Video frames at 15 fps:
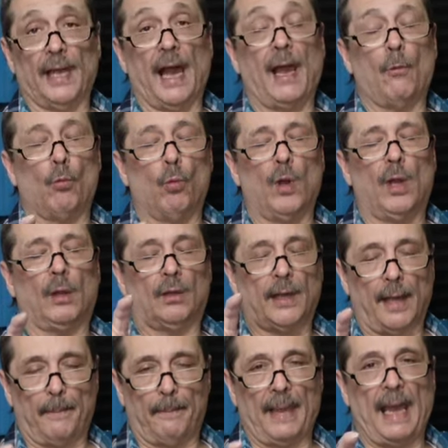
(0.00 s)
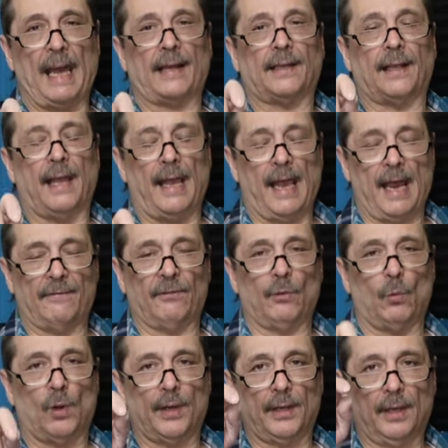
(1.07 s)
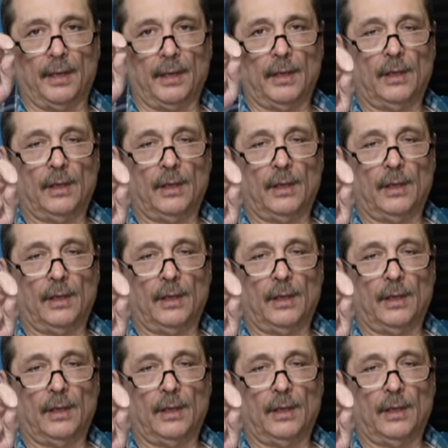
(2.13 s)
I will get back to everyone